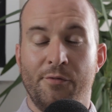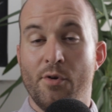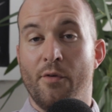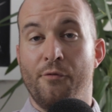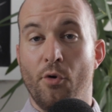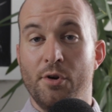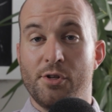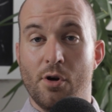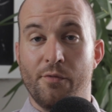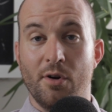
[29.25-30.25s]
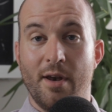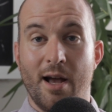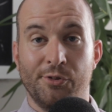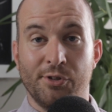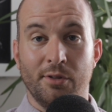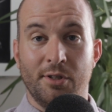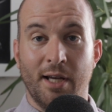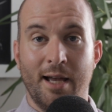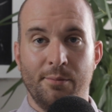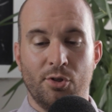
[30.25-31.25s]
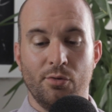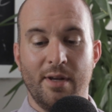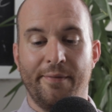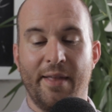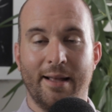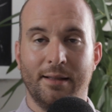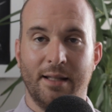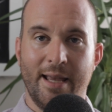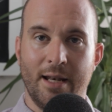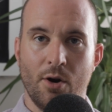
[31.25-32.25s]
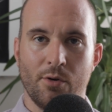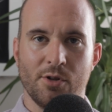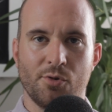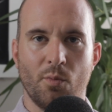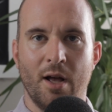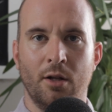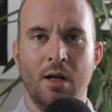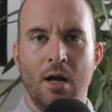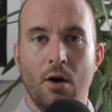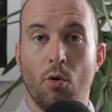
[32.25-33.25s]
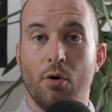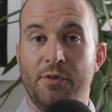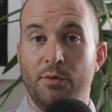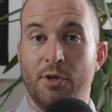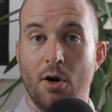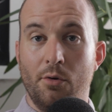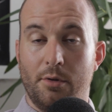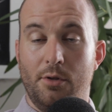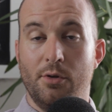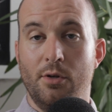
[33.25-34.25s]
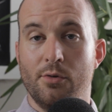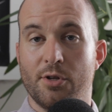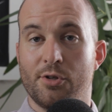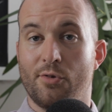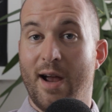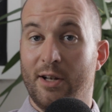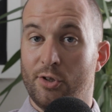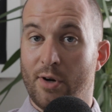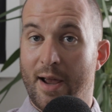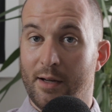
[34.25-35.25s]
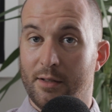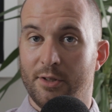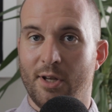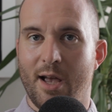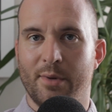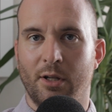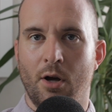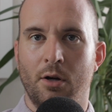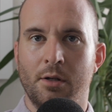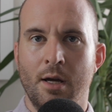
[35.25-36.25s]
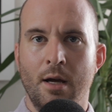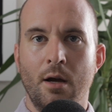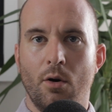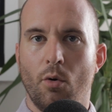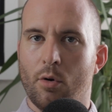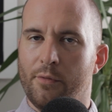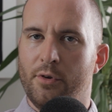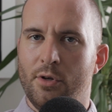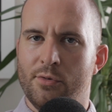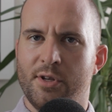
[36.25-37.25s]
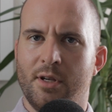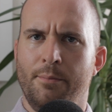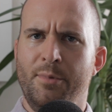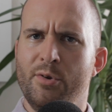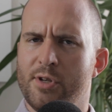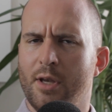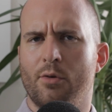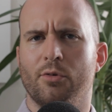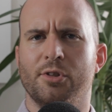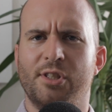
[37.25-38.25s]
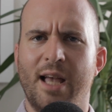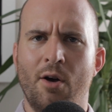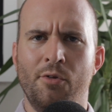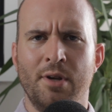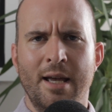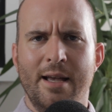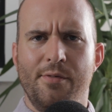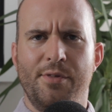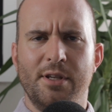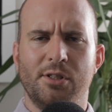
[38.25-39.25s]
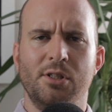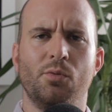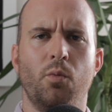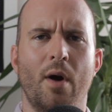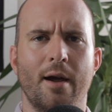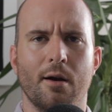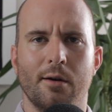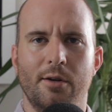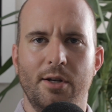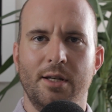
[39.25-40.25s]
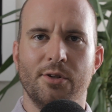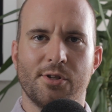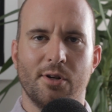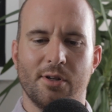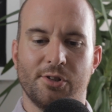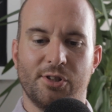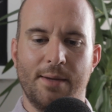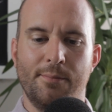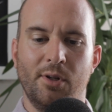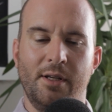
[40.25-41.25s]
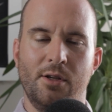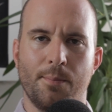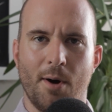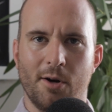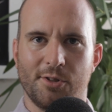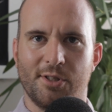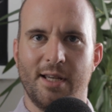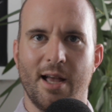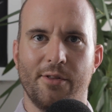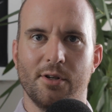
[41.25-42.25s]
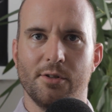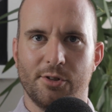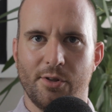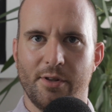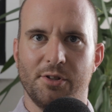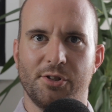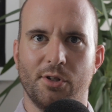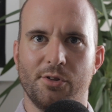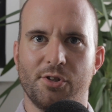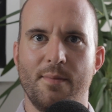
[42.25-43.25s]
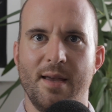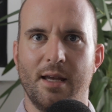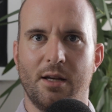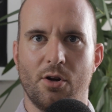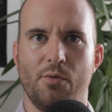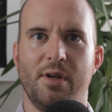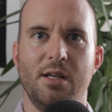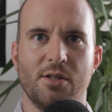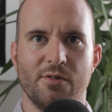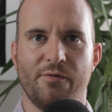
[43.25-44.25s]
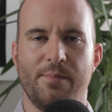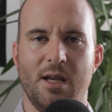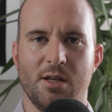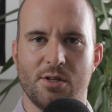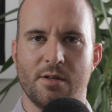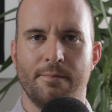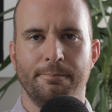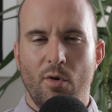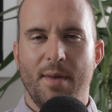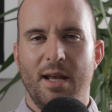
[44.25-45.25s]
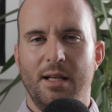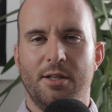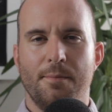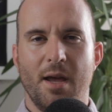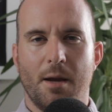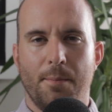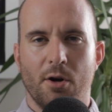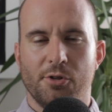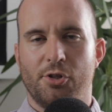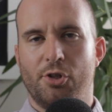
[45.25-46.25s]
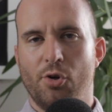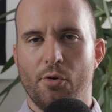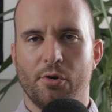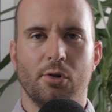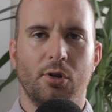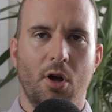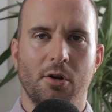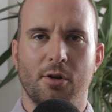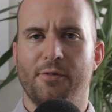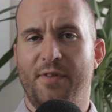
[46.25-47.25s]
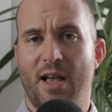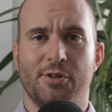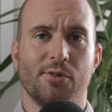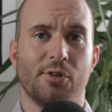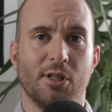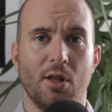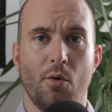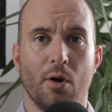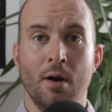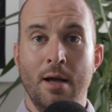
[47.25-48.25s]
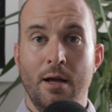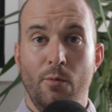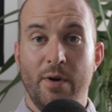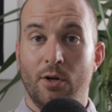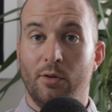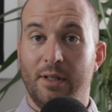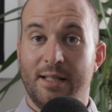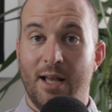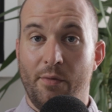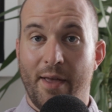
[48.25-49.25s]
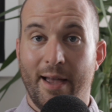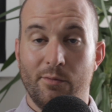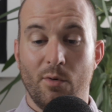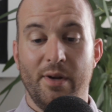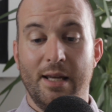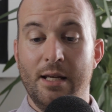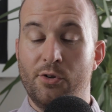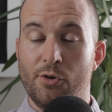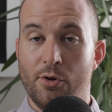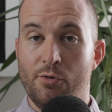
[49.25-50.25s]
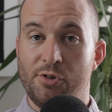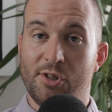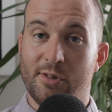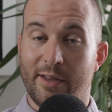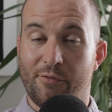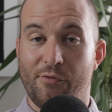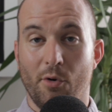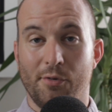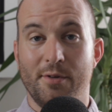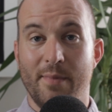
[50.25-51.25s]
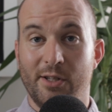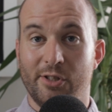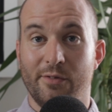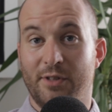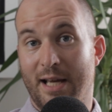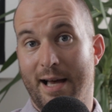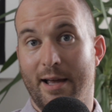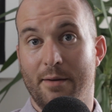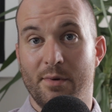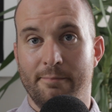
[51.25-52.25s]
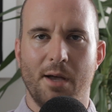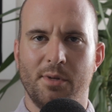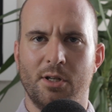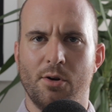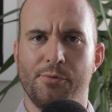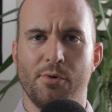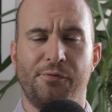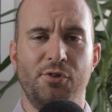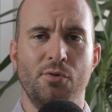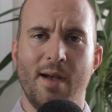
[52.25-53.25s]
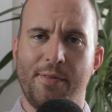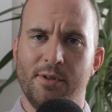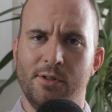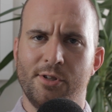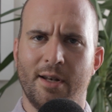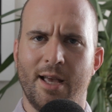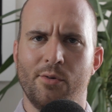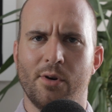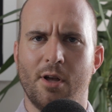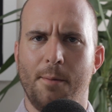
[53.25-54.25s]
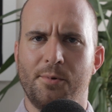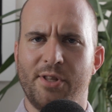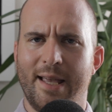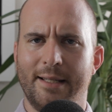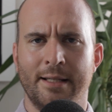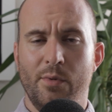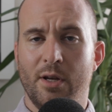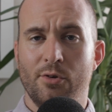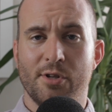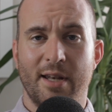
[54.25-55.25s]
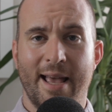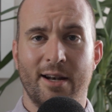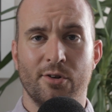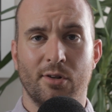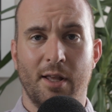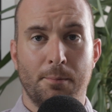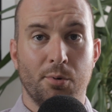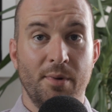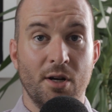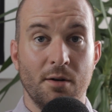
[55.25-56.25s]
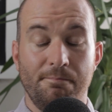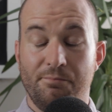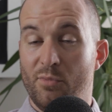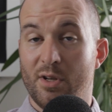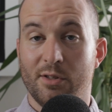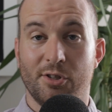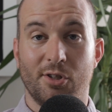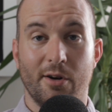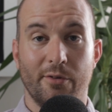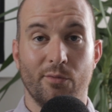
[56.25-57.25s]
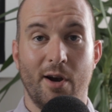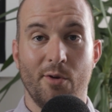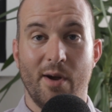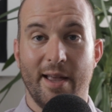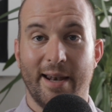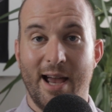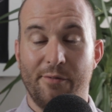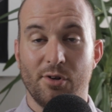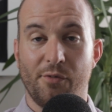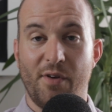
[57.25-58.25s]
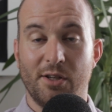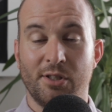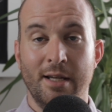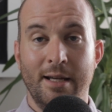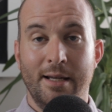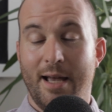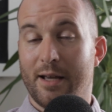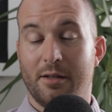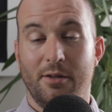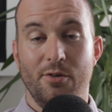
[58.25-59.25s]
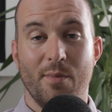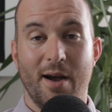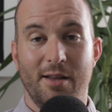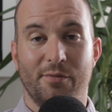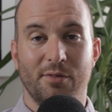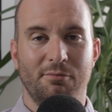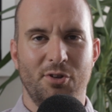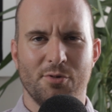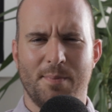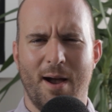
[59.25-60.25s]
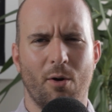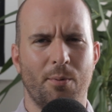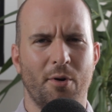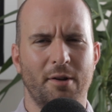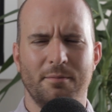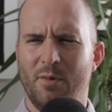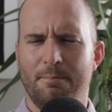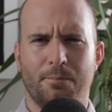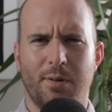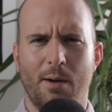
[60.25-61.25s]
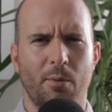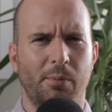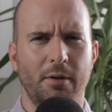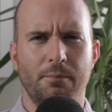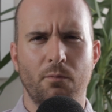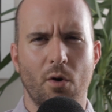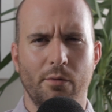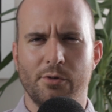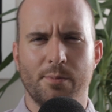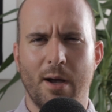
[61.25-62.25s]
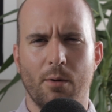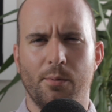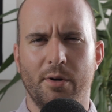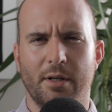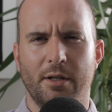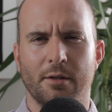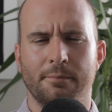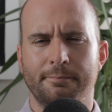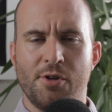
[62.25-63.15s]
If you have a voiceover, now is a good time to get that laid out as well. Or if you don't, you can use a scratch track to time it along or if you're using music or sound, this is where you need to start assembling your parts together so that it starts to make a cohesive piece. We may need to make parts shorter, longer, faster, slower. We can only tell that when we introduce that fourth dimension of time. I'm going to go through a few methods on how to accomplish that. We can use an editor like Premiere. We can start it right away in After Effects. Heck, you might even use PowerPoint. We probably won't use PowerPoint in here.